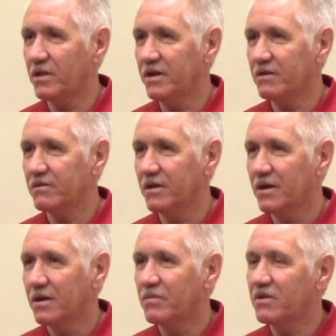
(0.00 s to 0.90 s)
players,
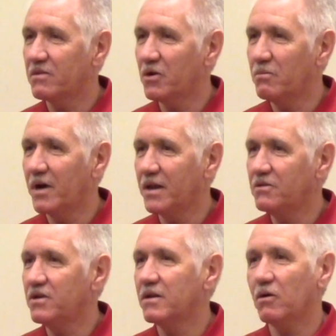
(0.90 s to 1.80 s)
but it's about
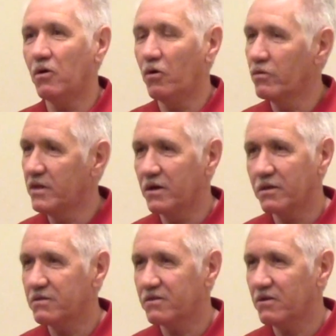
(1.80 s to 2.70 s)
managing all the
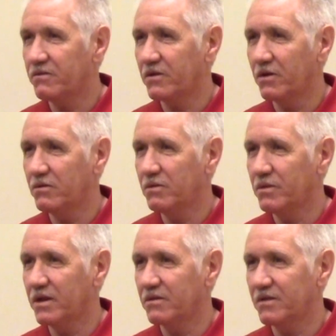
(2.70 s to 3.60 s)
other stuff around the
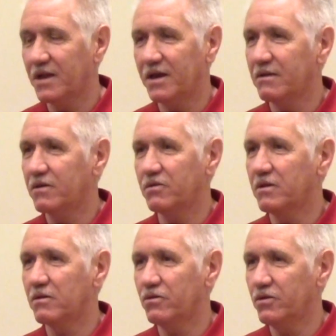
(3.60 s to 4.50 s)
players, and that could
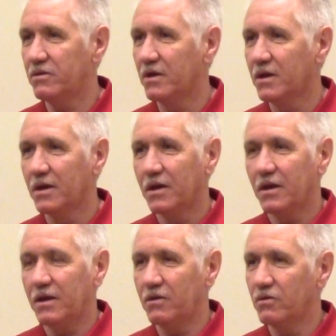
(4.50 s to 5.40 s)
include,
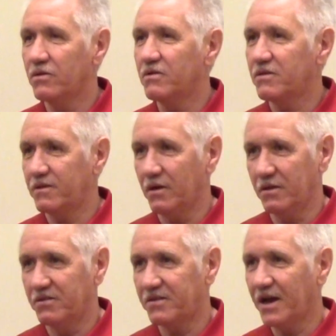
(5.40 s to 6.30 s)
you know,
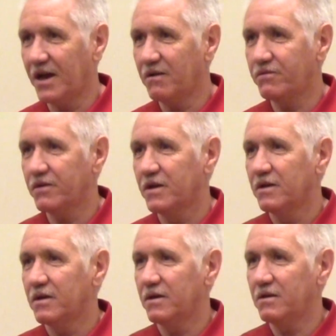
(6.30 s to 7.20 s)
other staff,
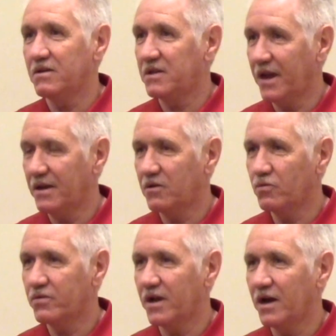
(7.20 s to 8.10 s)
your
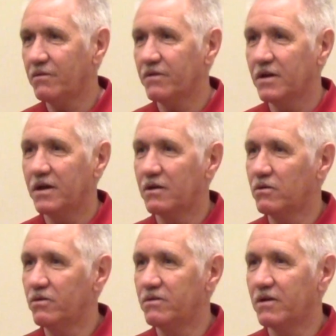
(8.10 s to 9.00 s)
technical staff,
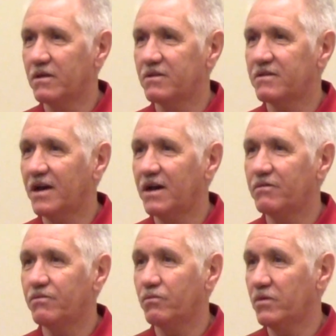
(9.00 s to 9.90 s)
includes other
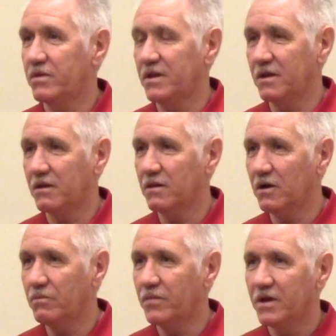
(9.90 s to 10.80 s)
staff within the
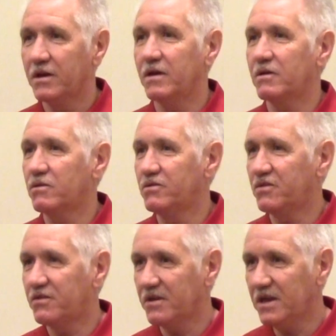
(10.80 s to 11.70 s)
club, it includes
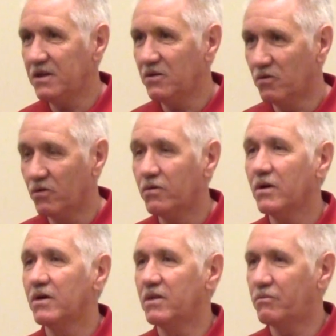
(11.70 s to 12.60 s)
your
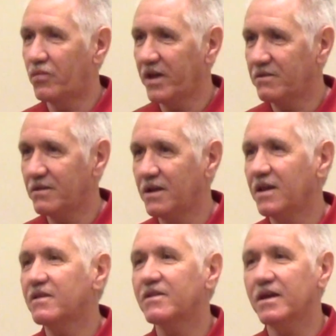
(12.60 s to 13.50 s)
CEO, the
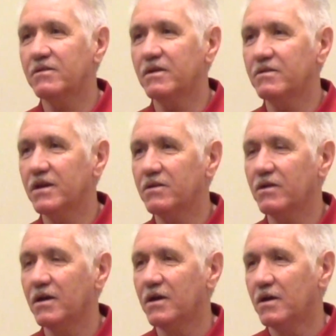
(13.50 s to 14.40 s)
president, etc.,
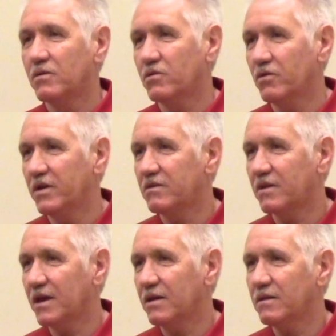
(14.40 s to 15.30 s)
etc. So it's
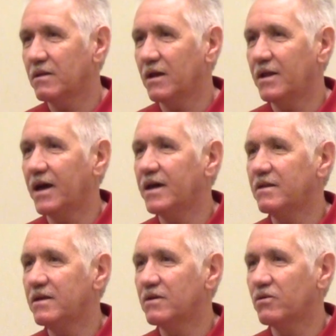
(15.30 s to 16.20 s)
getting an
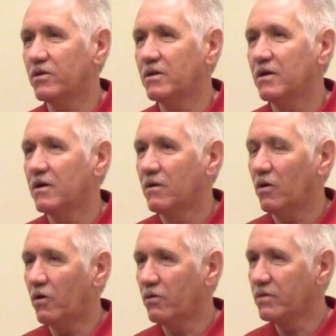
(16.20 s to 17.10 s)
idea on
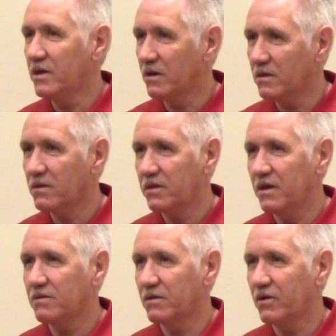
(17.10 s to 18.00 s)
all the other
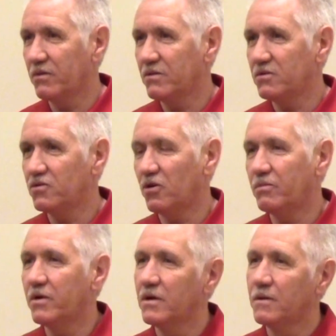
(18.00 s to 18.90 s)
things around the
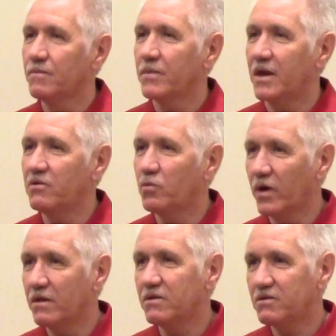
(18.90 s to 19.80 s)
job, as
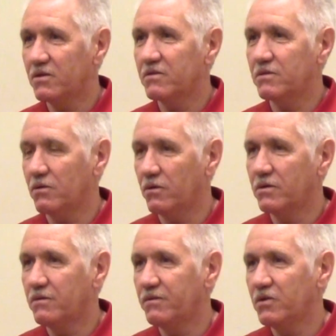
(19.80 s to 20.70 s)
well as just
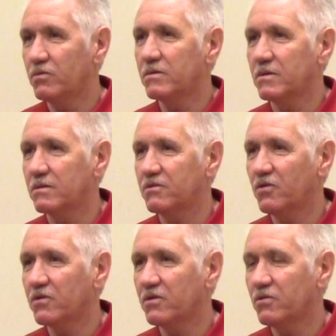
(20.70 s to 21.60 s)
on the field
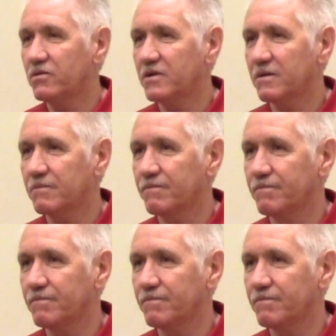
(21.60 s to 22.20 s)
soccer coaching.